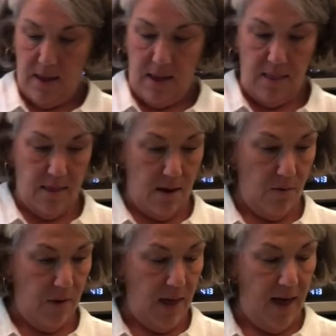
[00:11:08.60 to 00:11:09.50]
And there
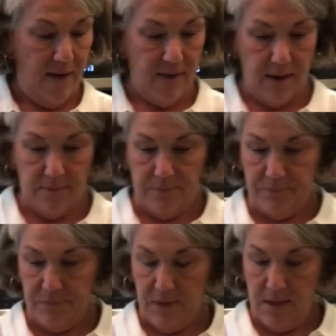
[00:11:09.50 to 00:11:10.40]
we have it.
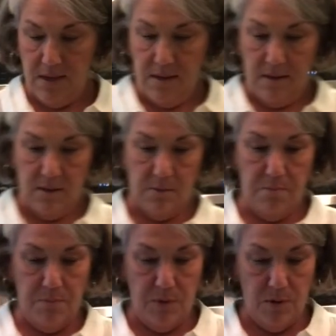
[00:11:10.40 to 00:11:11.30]
This
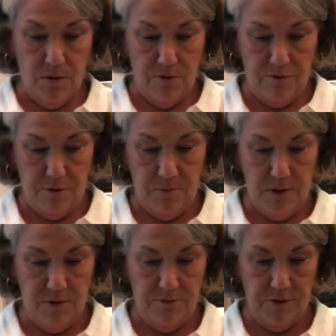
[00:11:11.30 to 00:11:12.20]
beautiful,
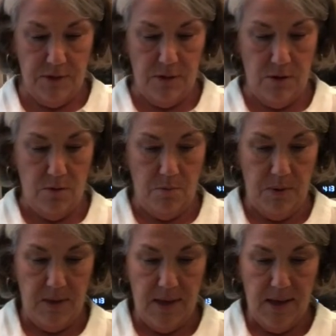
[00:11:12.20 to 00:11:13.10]
beautiful soup.
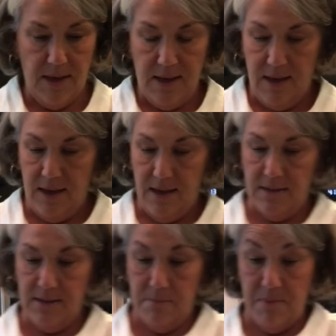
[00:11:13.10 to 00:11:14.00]

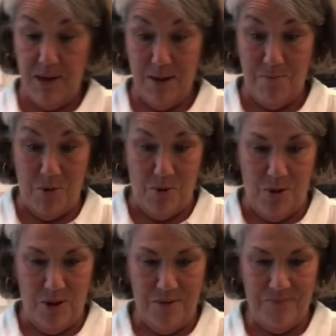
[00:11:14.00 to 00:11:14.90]
It's a big
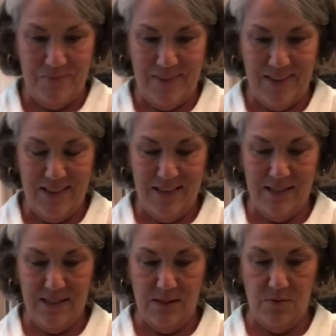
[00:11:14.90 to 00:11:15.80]
bowl.
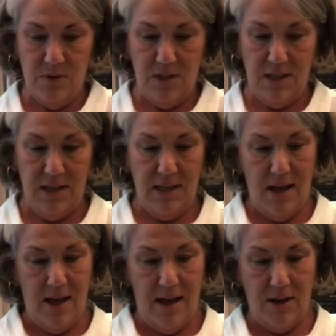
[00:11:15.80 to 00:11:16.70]
This is really,
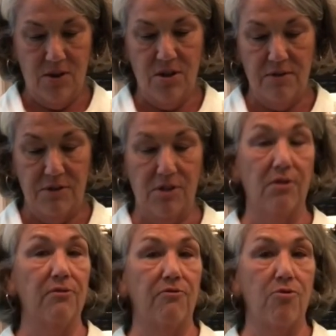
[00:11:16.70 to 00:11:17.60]
could have
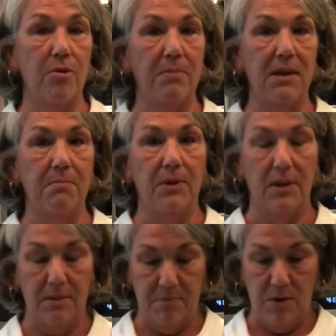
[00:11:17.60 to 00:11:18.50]
served 4
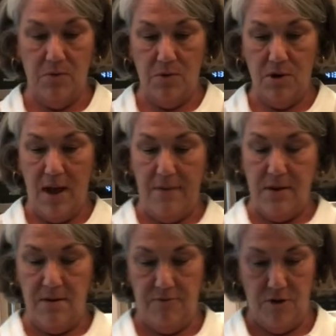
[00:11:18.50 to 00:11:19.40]
people, but we're
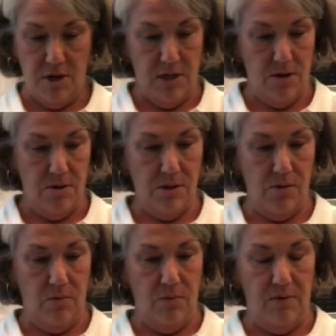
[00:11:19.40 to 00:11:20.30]
having it for a dinner, so
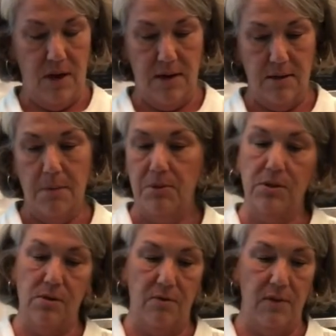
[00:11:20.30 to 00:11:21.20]
we've got a double
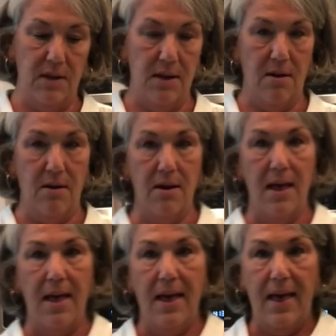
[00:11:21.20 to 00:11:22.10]
serving here.
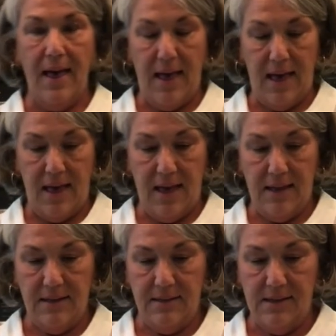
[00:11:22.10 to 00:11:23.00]

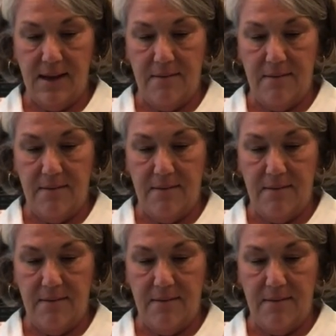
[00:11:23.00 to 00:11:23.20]
And